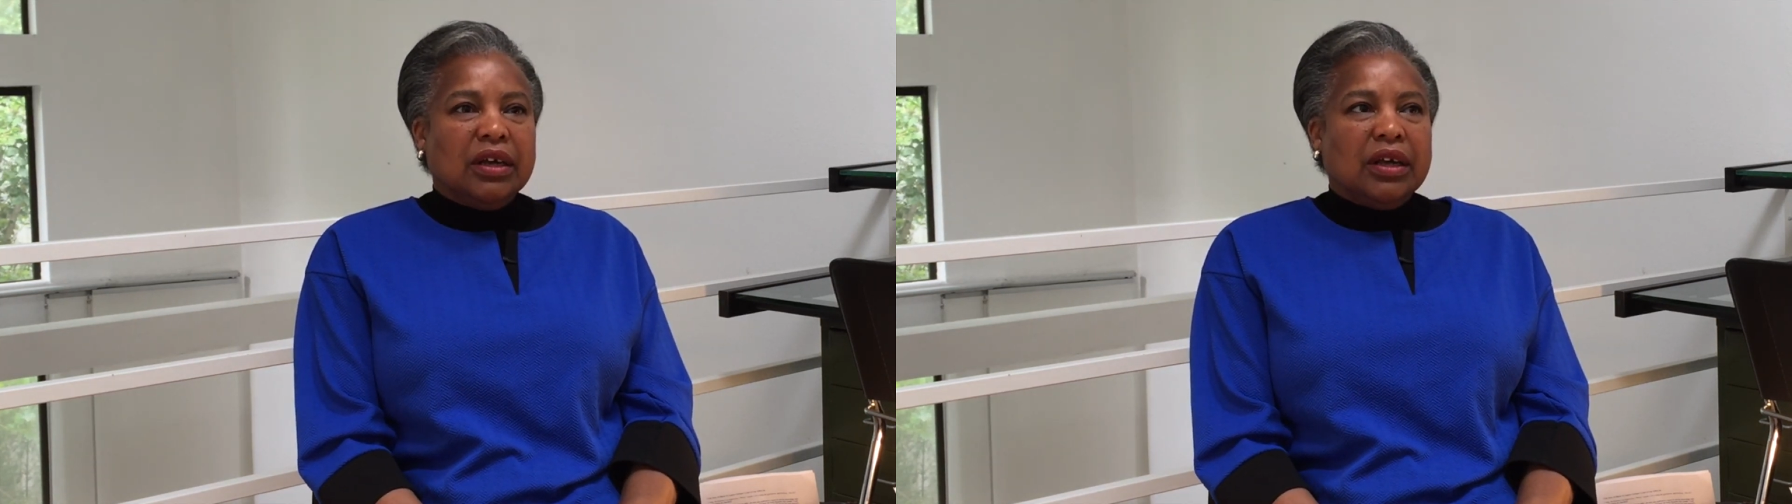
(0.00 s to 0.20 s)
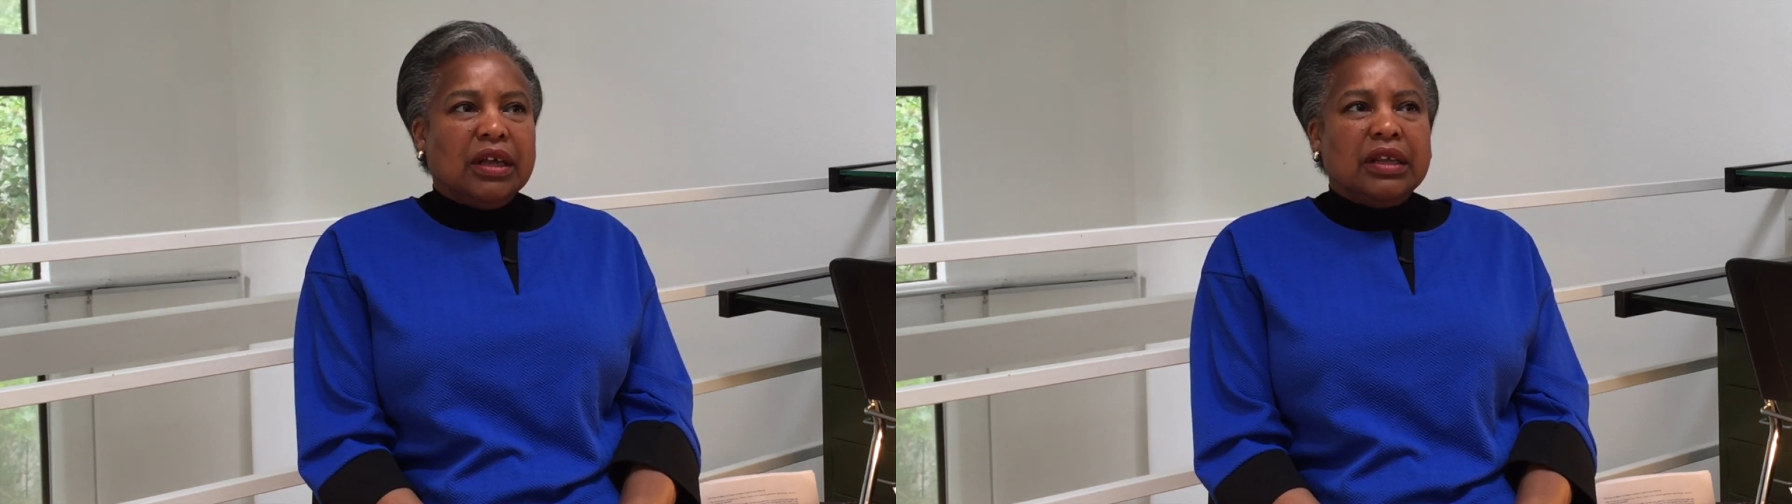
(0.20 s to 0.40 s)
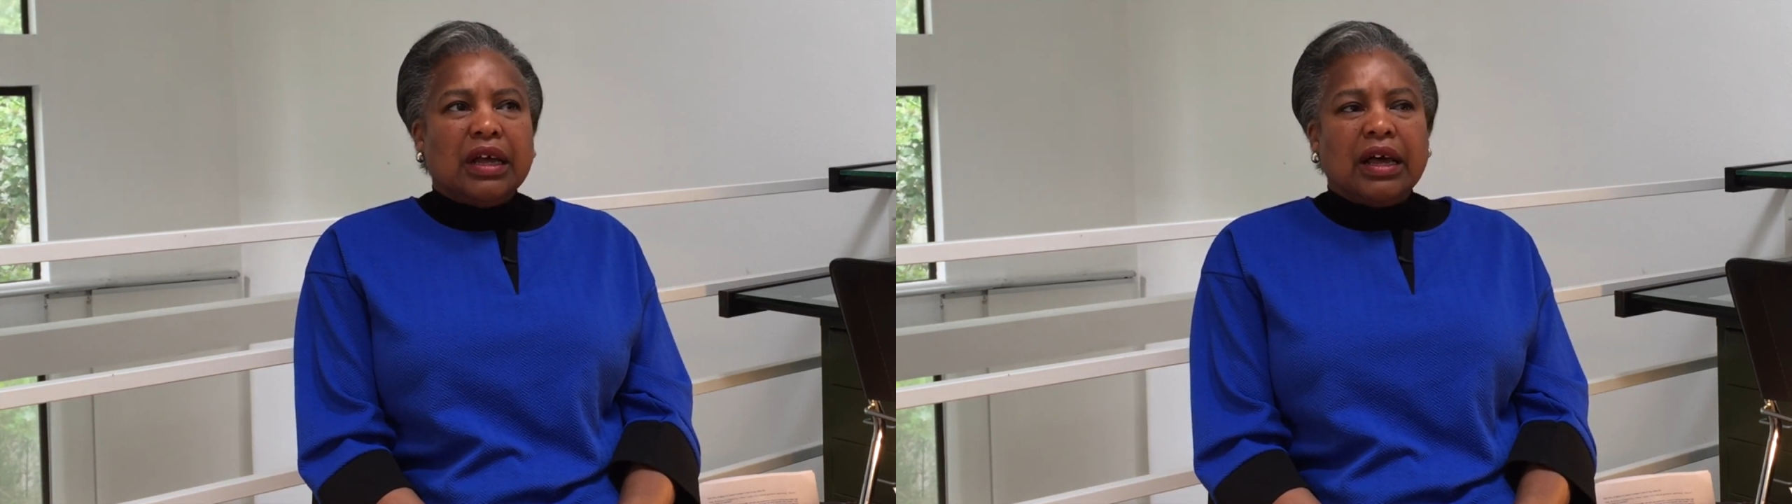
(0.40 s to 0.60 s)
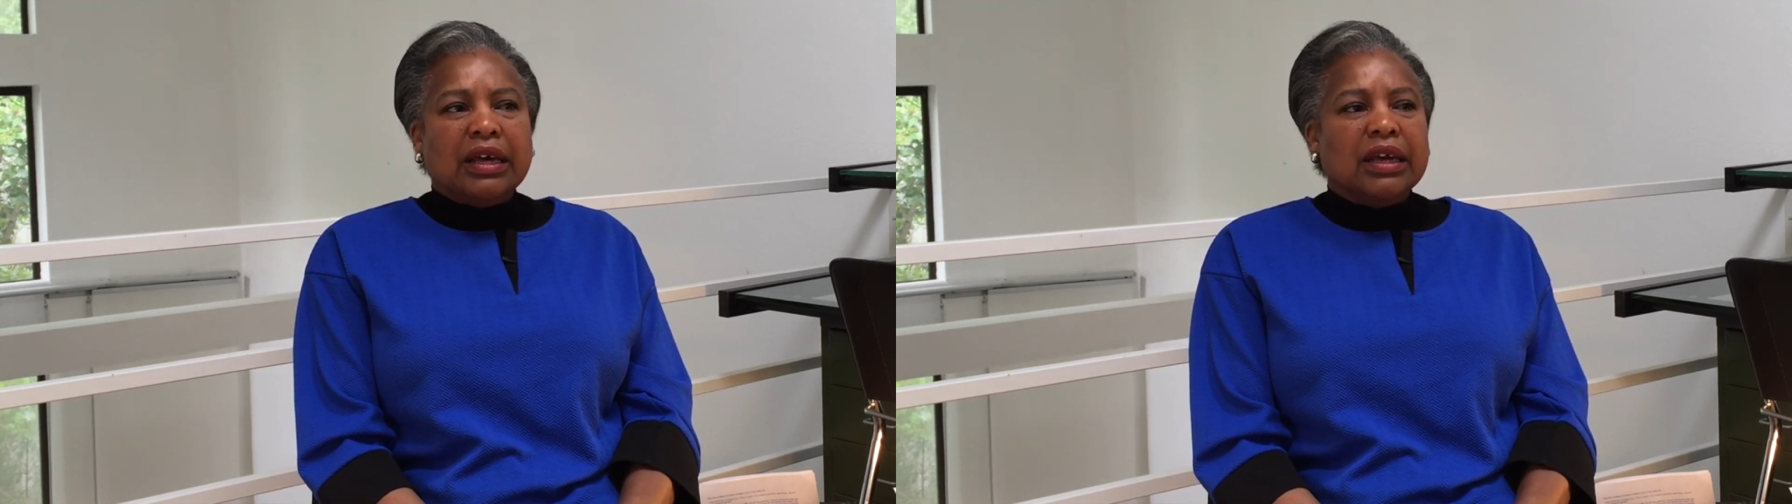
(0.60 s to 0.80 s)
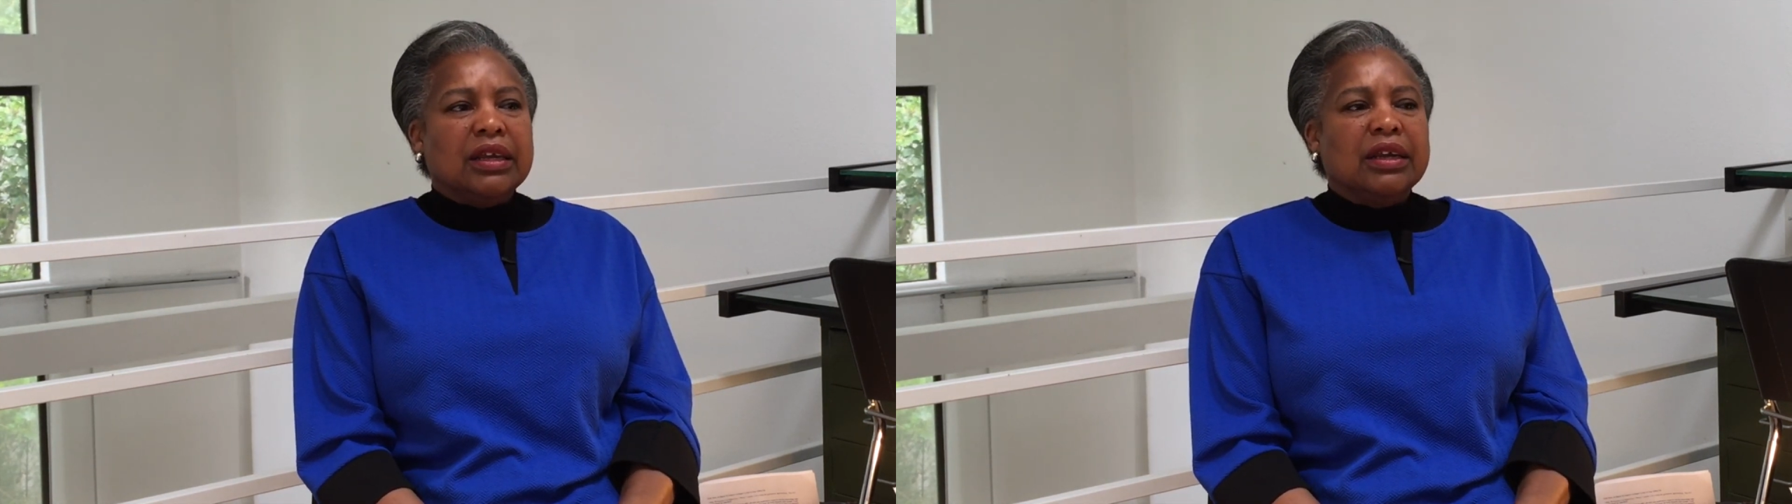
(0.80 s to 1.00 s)
And I
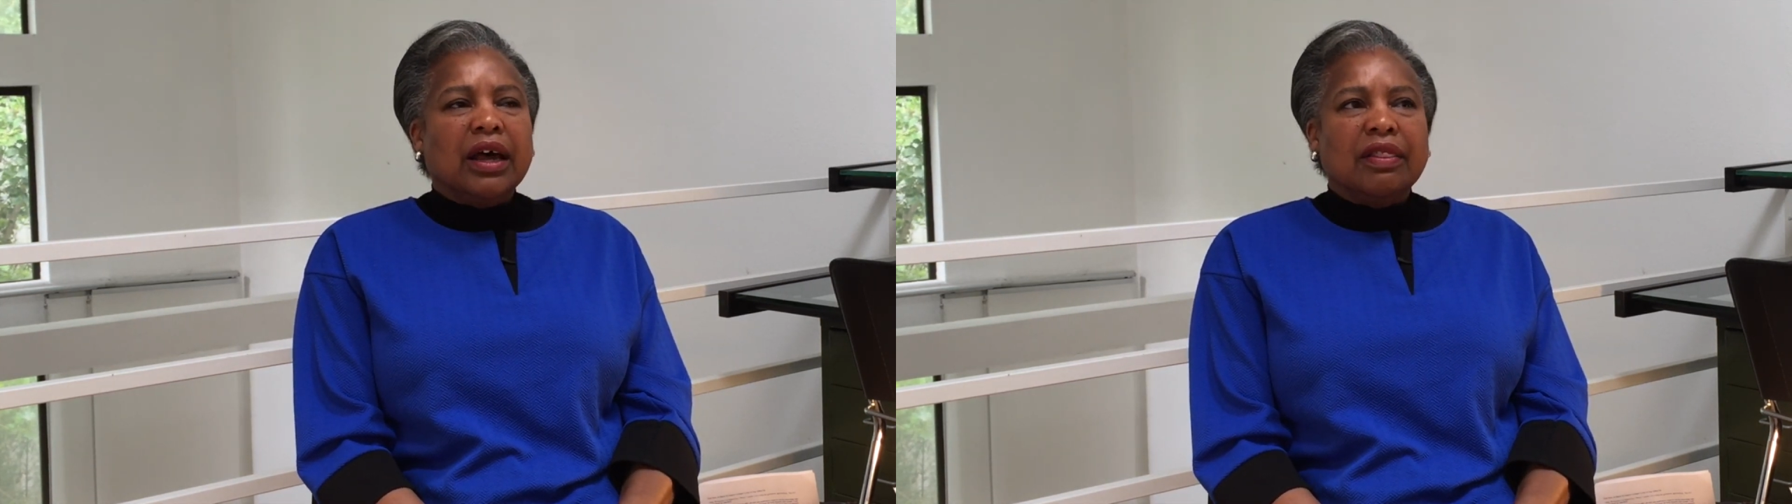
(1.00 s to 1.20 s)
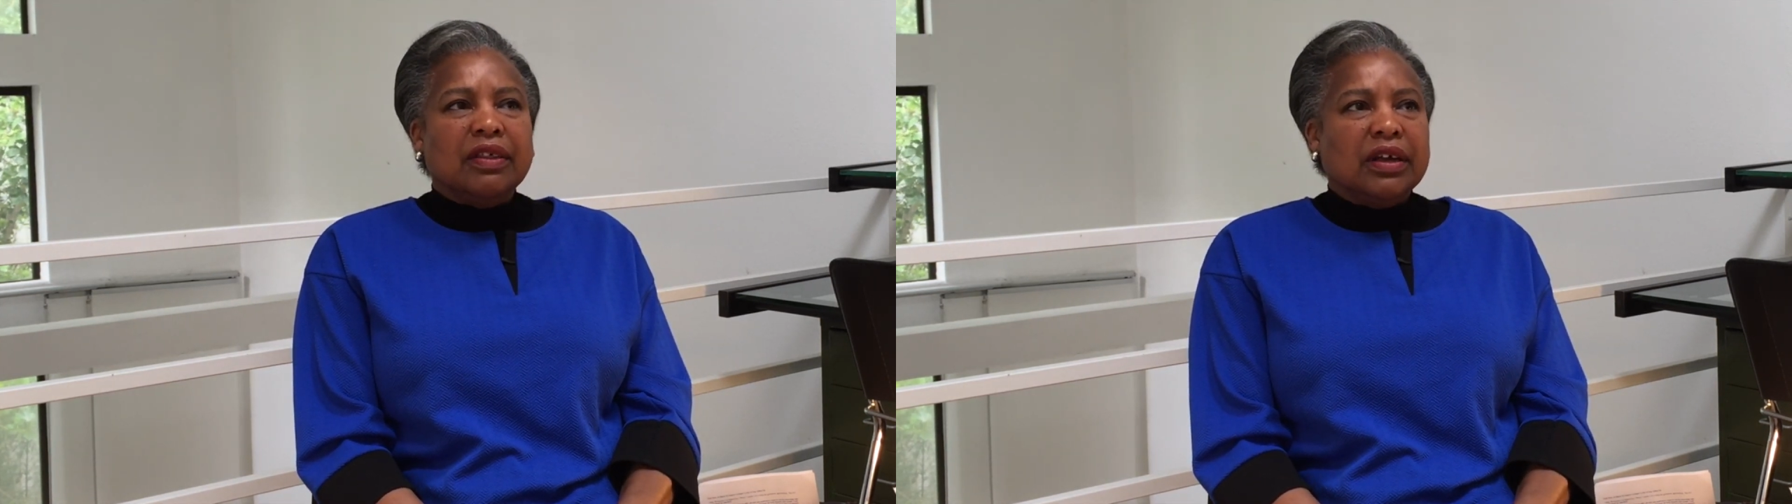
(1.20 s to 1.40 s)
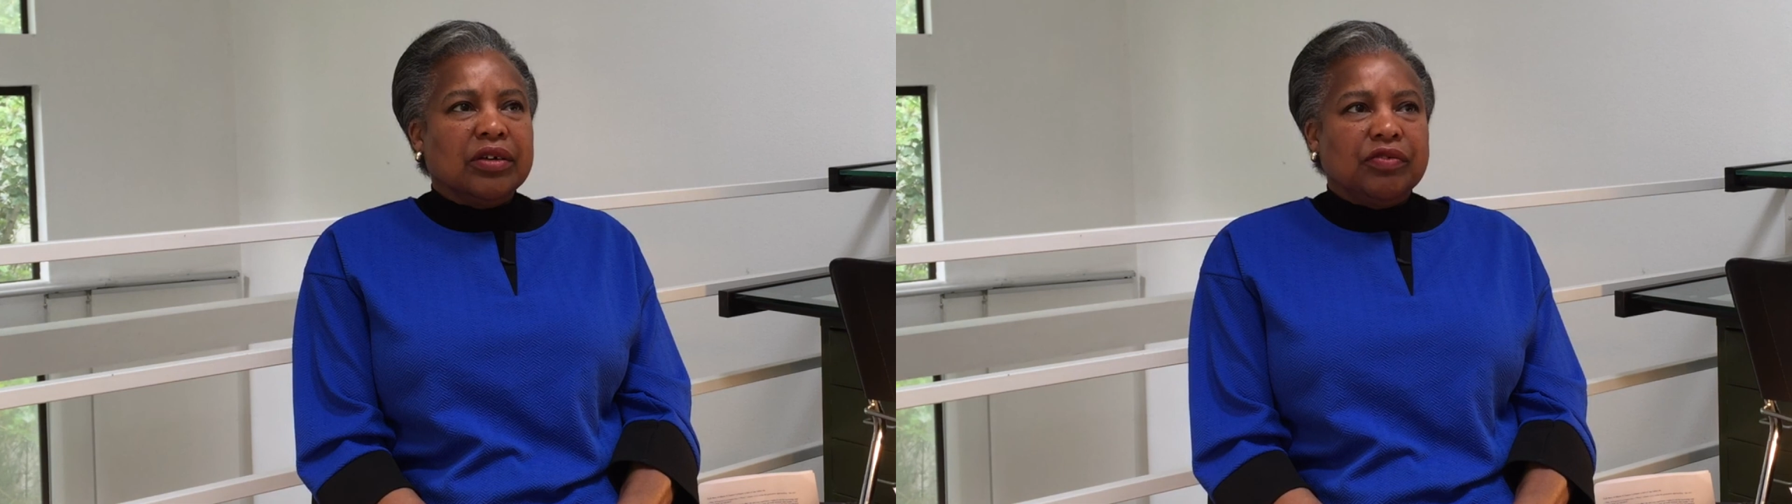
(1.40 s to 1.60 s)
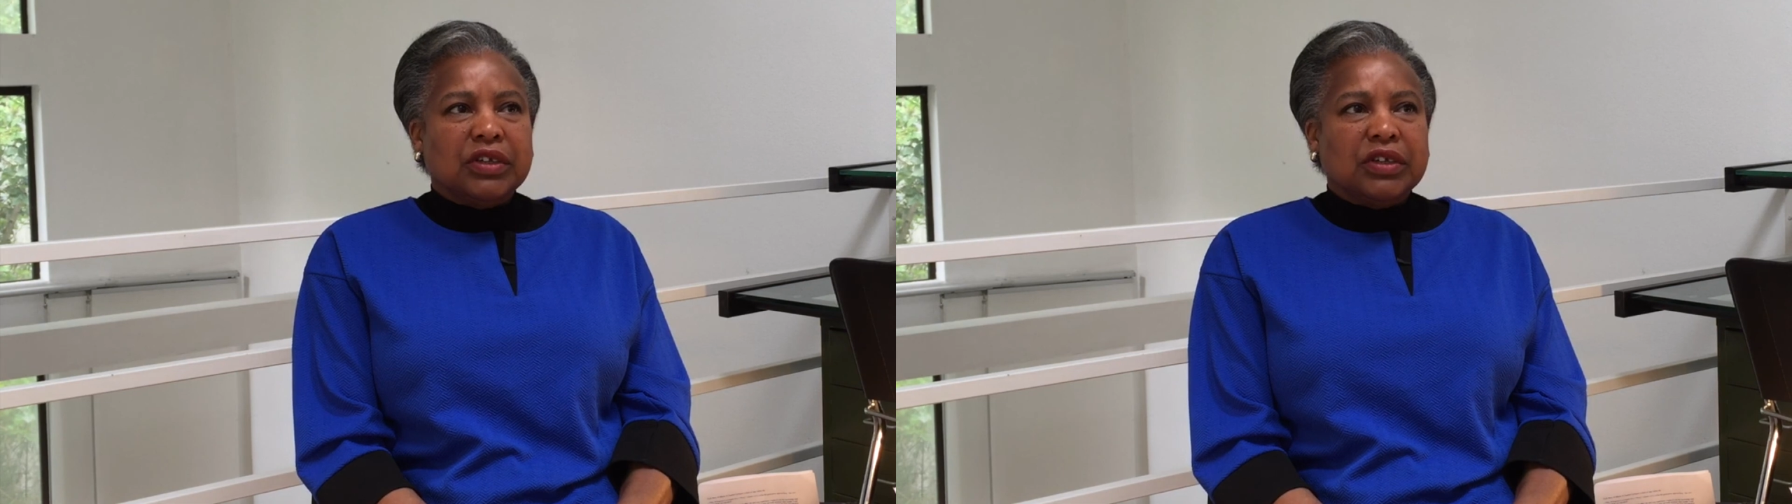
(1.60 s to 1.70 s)
cannot think of a